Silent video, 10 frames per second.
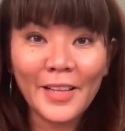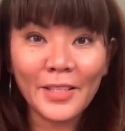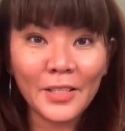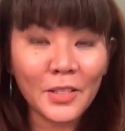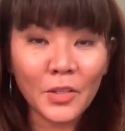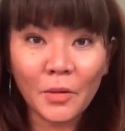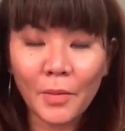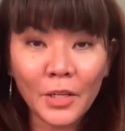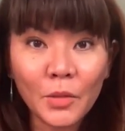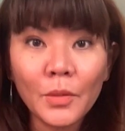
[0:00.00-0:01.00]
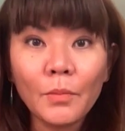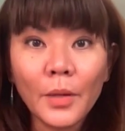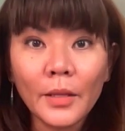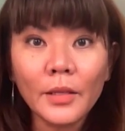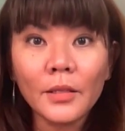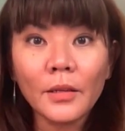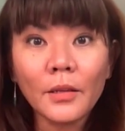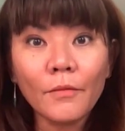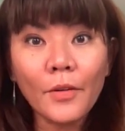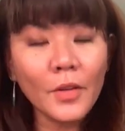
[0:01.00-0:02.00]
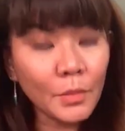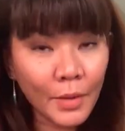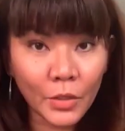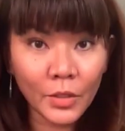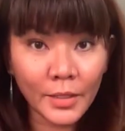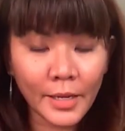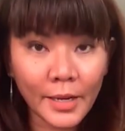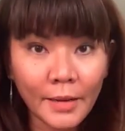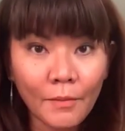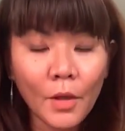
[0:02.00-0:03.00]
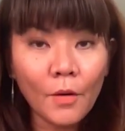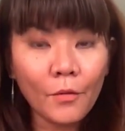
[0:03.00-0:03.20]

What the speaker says: This is not a punishment, but it's a very special time